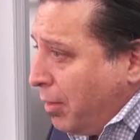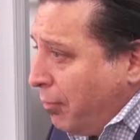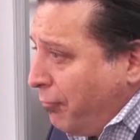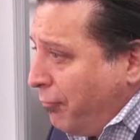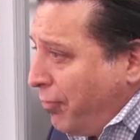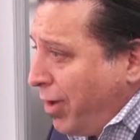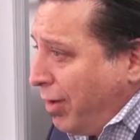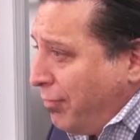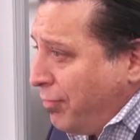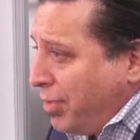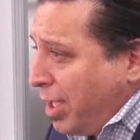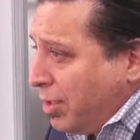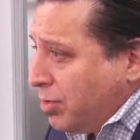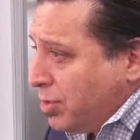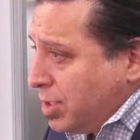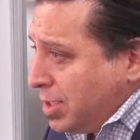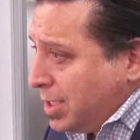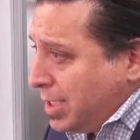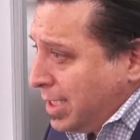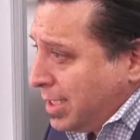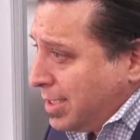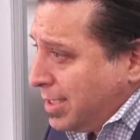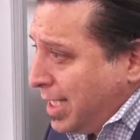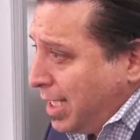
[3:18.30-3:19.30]

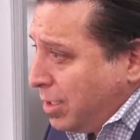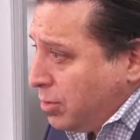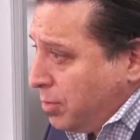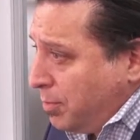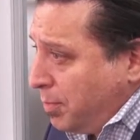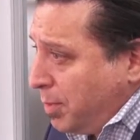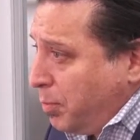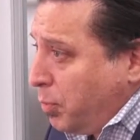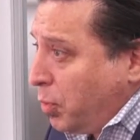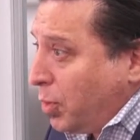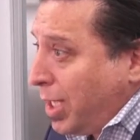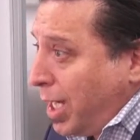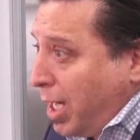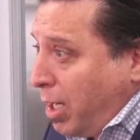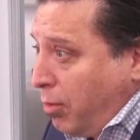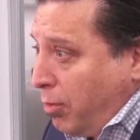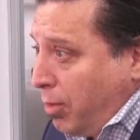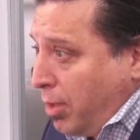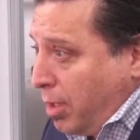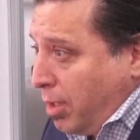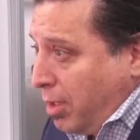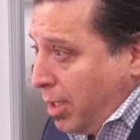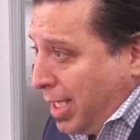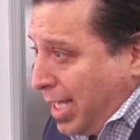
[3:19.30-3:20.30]
5,000, 6,000 people
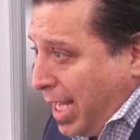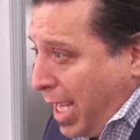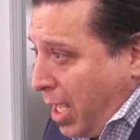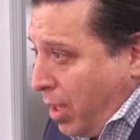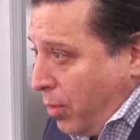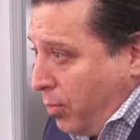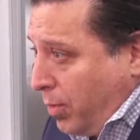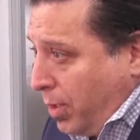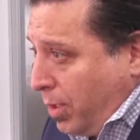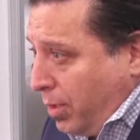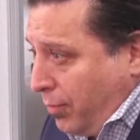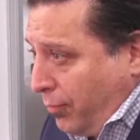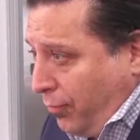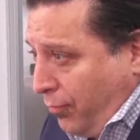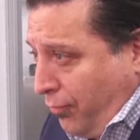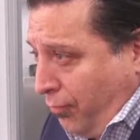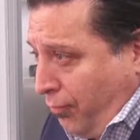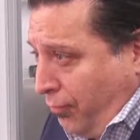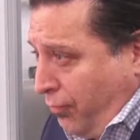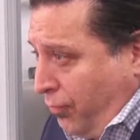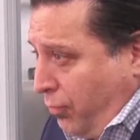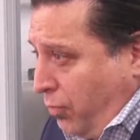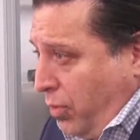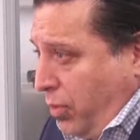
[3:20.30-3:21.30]
gathering
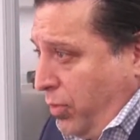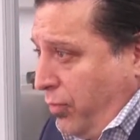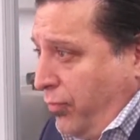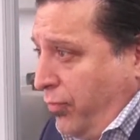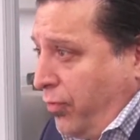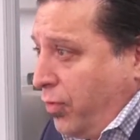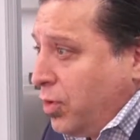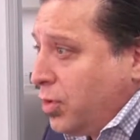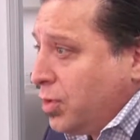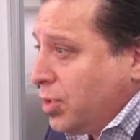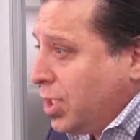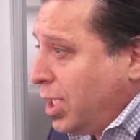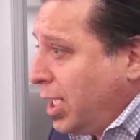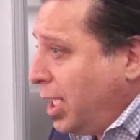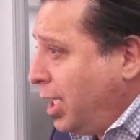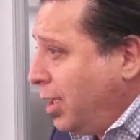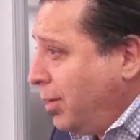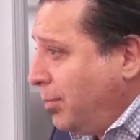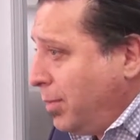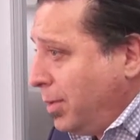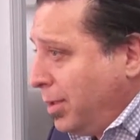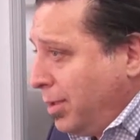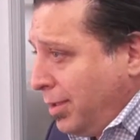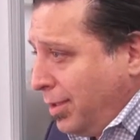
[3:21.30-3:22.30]
for the first
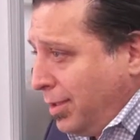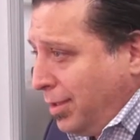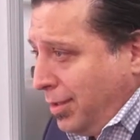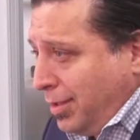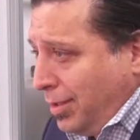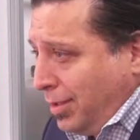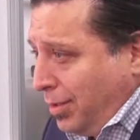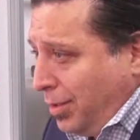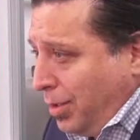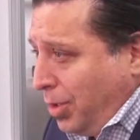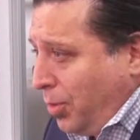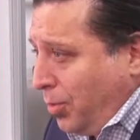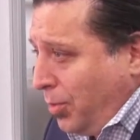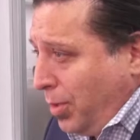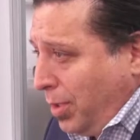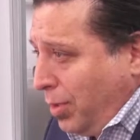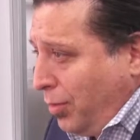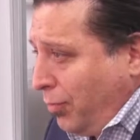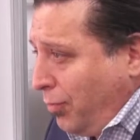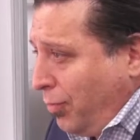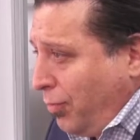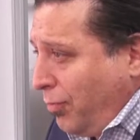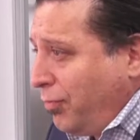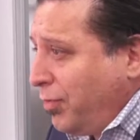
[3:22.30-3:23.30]
time in, in, you know
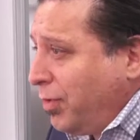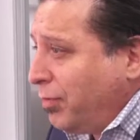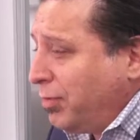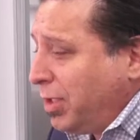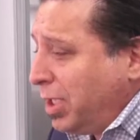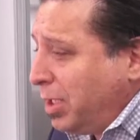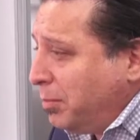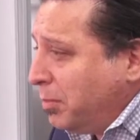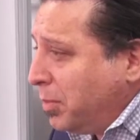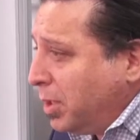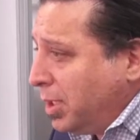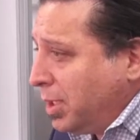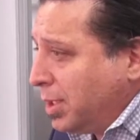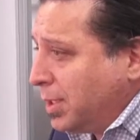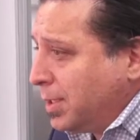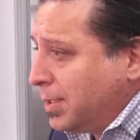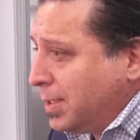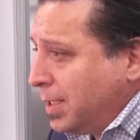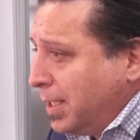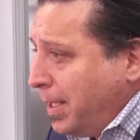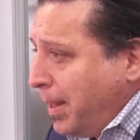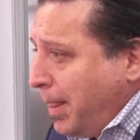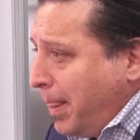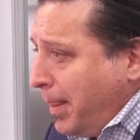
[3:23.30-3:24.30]
in over 15
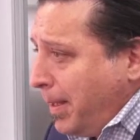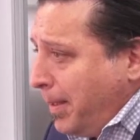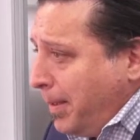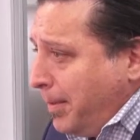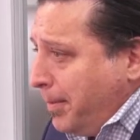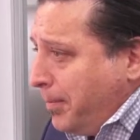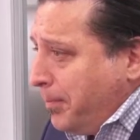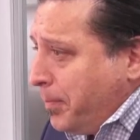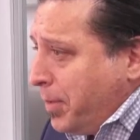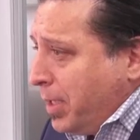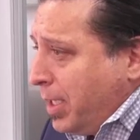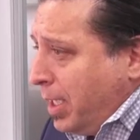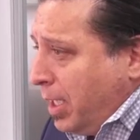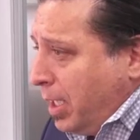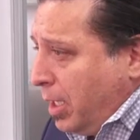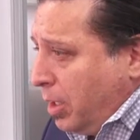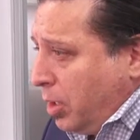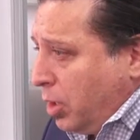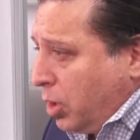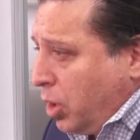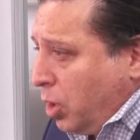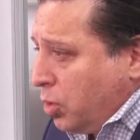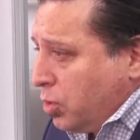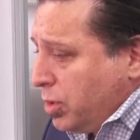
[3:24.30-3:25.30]
months in a closed
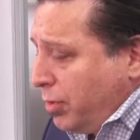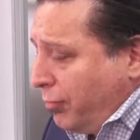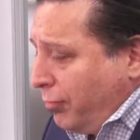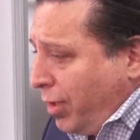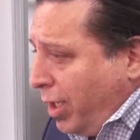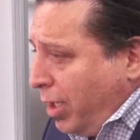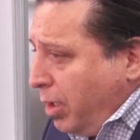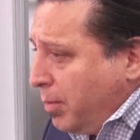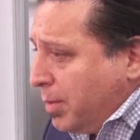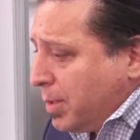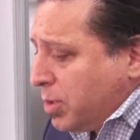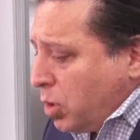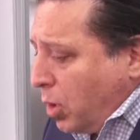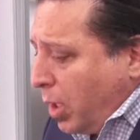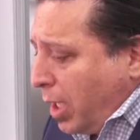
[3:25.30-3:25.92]
environment in a closed environment.